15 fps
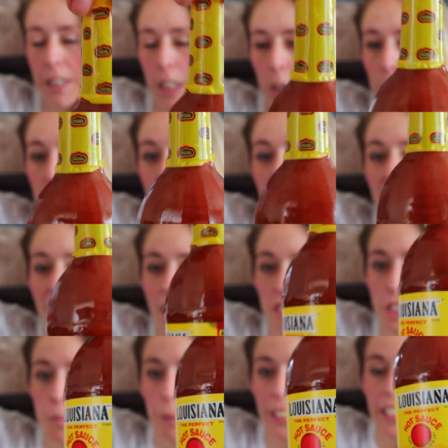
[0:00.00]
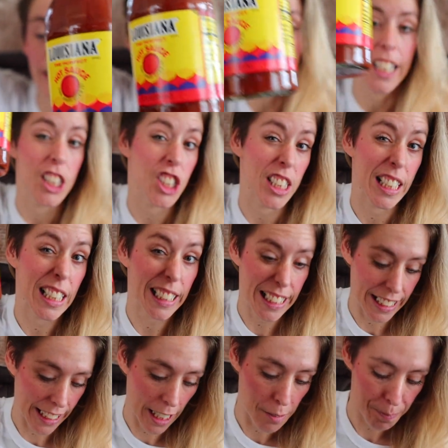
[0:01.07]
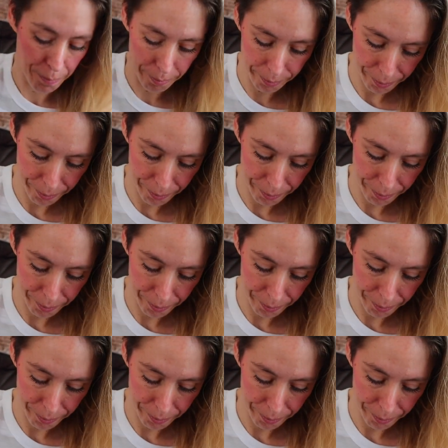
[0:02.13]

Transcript: So I'll just bring it in the kitchen and clean it up.